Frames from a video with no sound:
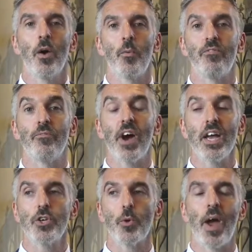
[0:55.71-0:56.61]
We've
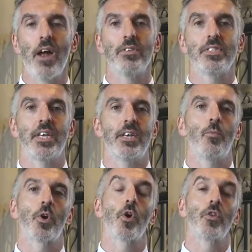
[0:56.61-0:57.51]
invited your parents in, and
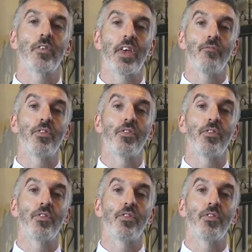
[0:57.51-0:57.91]
we're going to give